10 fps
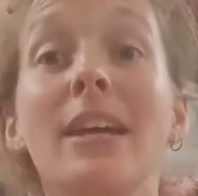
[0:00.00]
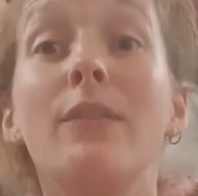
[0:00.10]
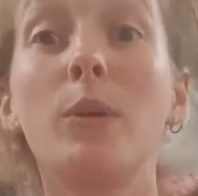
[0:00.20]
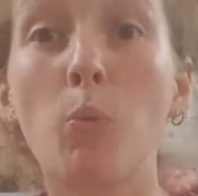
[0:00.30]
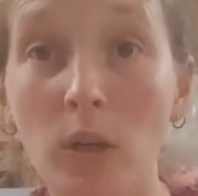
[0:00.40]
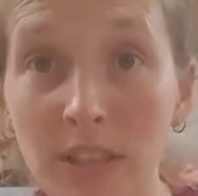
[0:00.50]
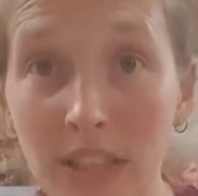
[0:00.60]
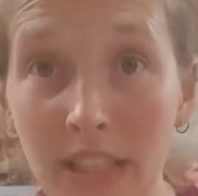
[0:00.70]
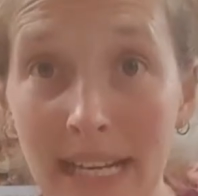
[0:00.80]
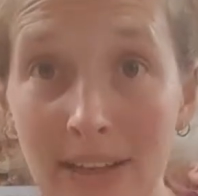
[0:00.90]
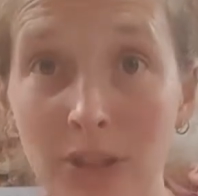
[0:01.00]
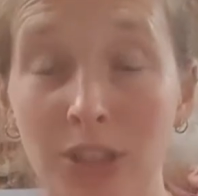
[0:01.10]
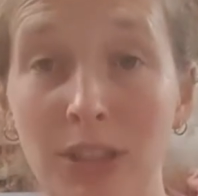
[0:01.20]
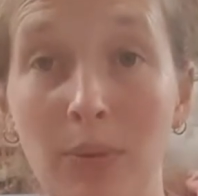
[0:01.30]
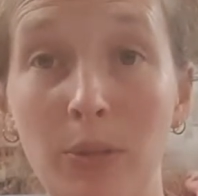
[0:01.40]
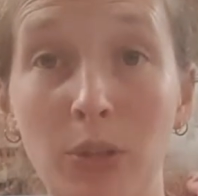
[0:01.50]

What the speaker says: If you want to learn how to do that with